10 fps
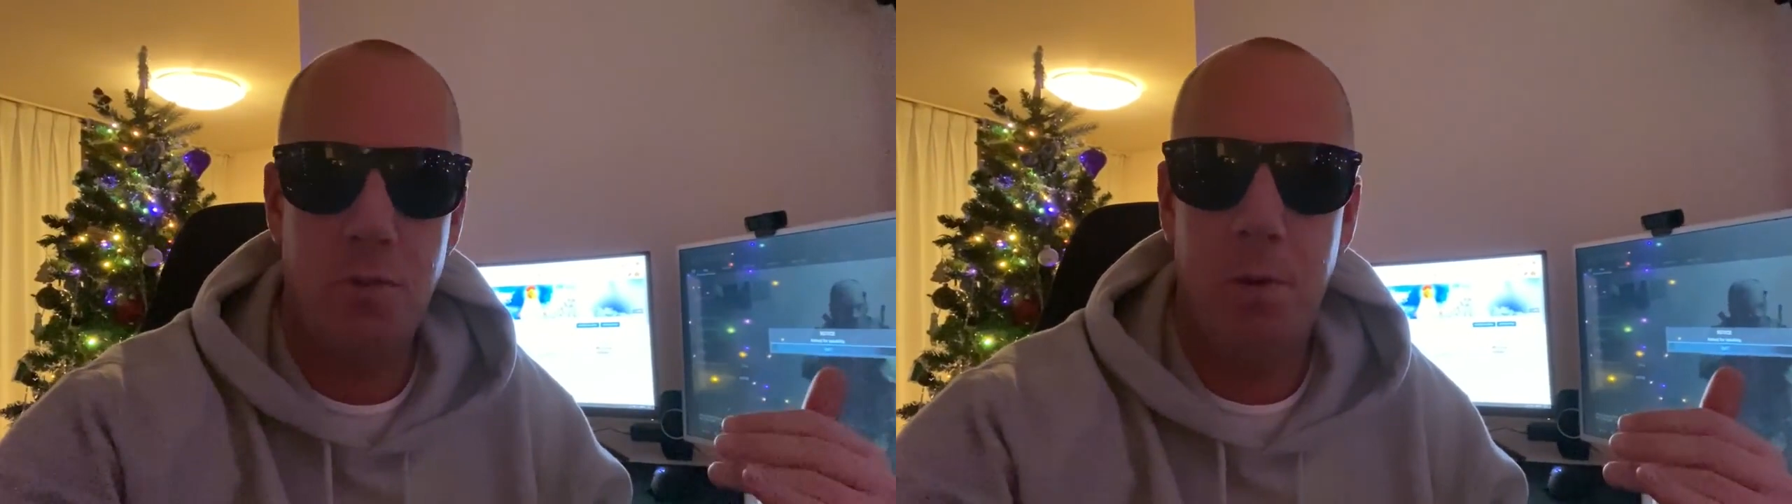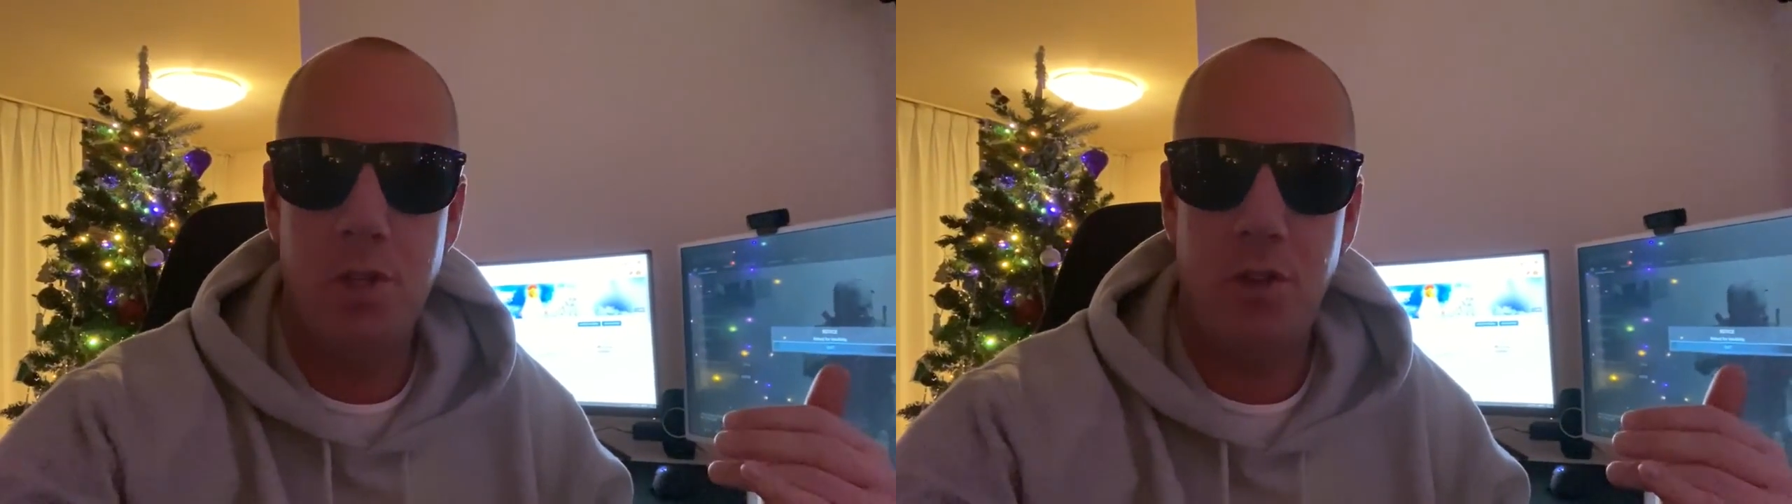
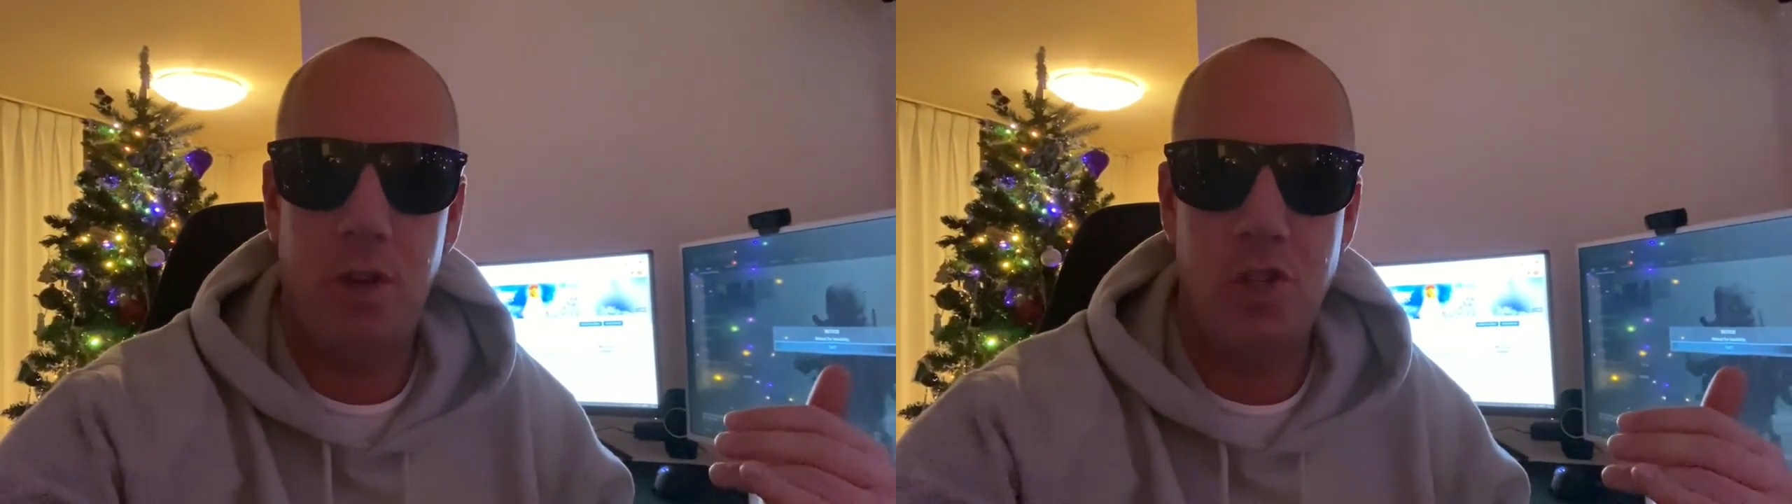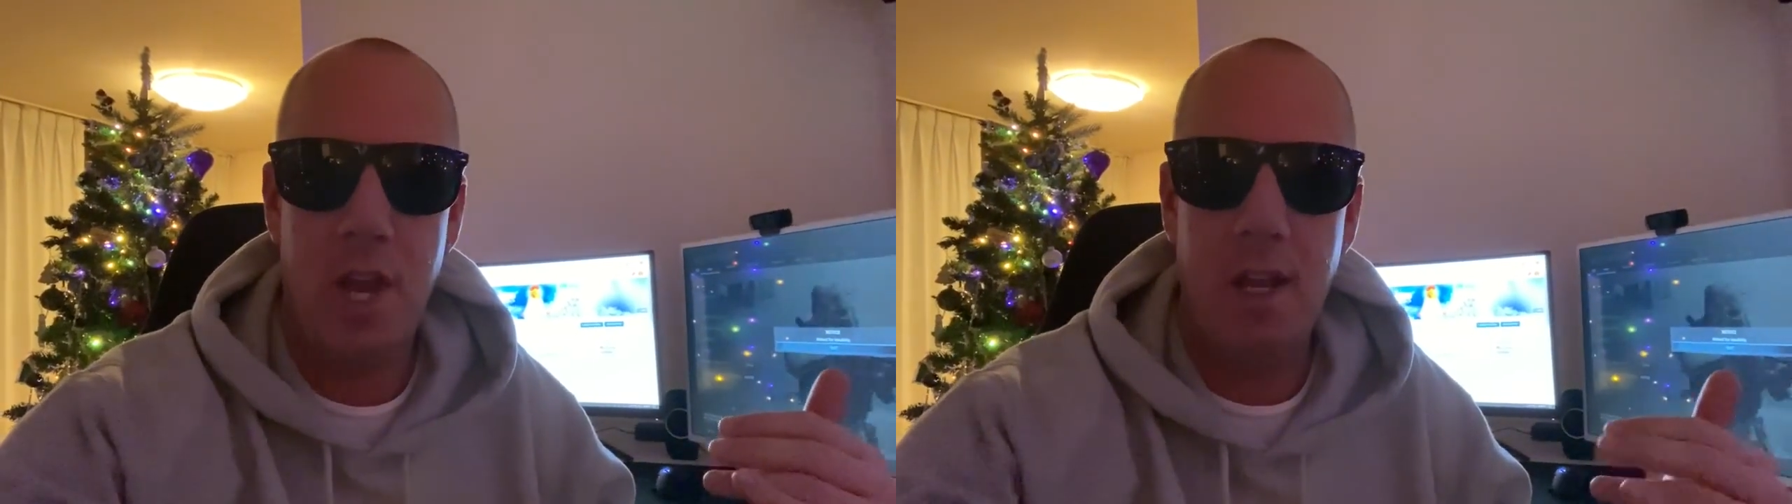push this
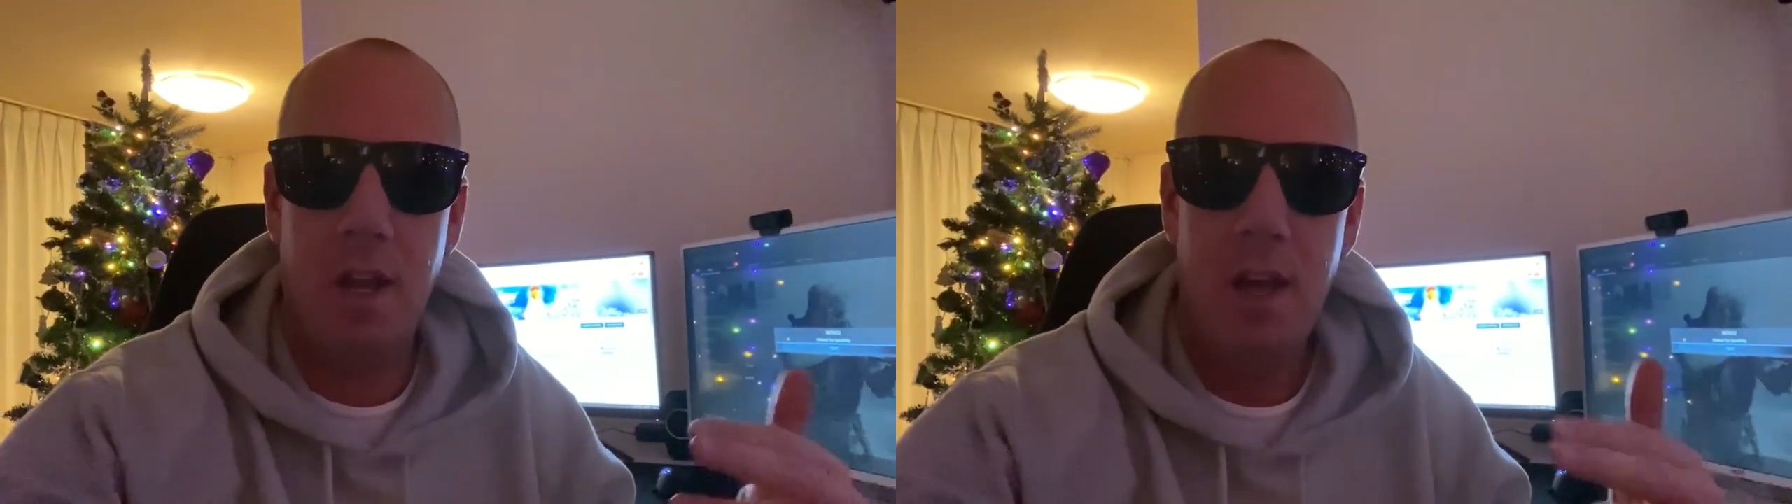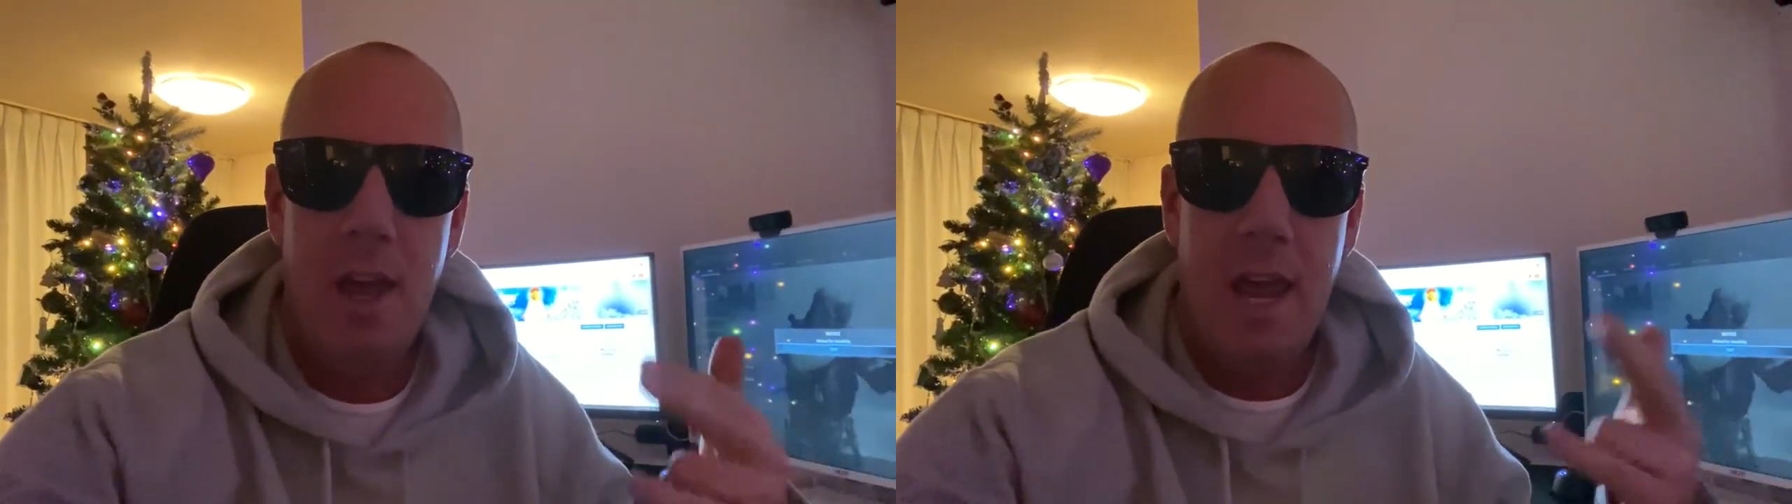
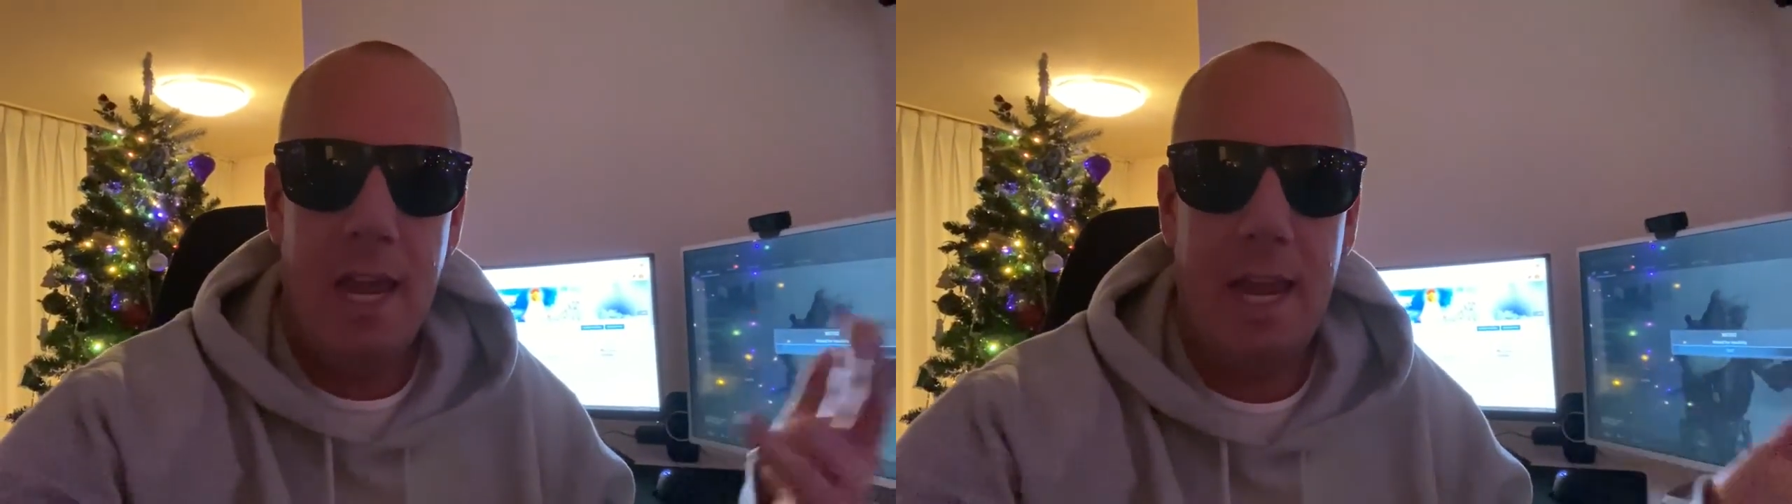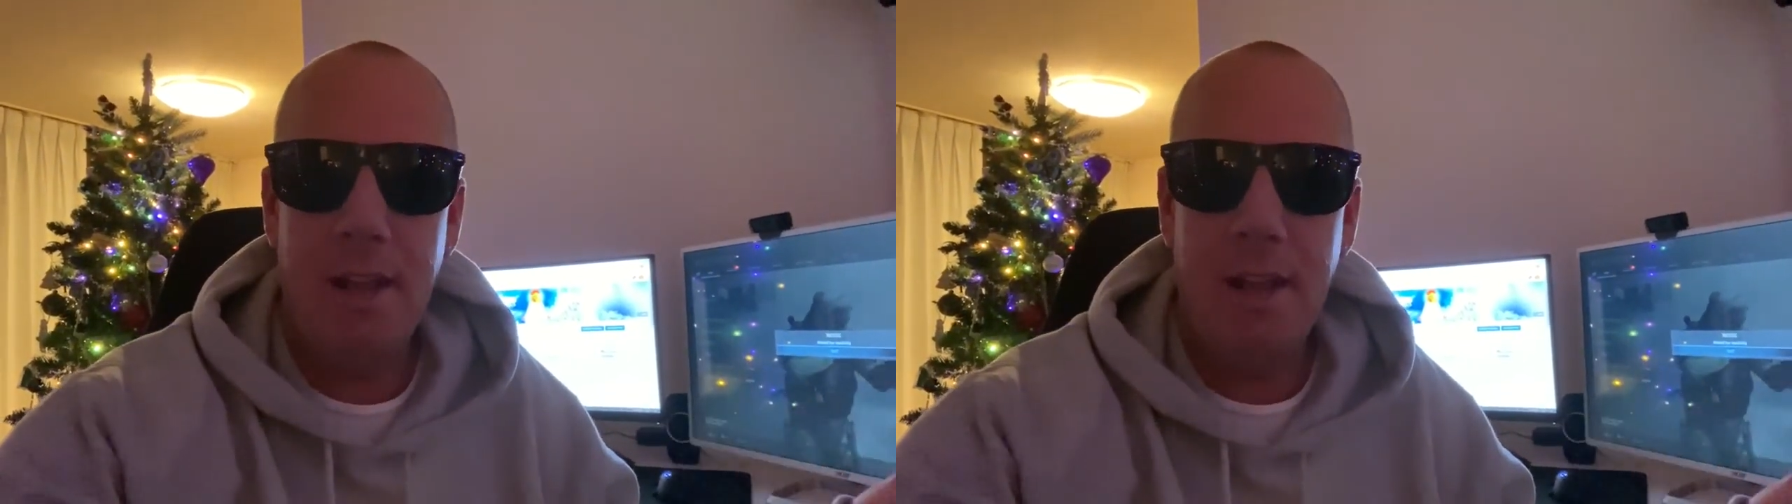agenda. It